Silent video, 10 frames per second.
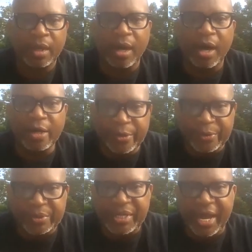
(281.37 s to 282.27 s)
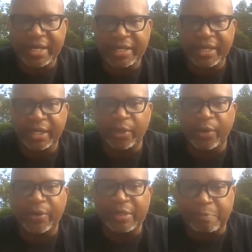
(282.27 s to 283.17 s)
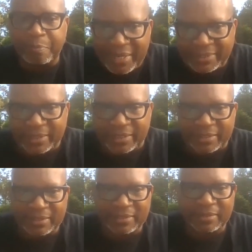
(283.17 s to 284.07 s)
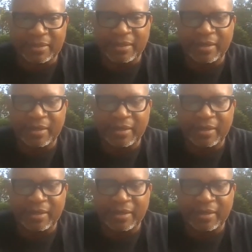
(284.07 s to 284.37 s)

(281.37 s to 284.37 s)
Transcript: understanding and learning business.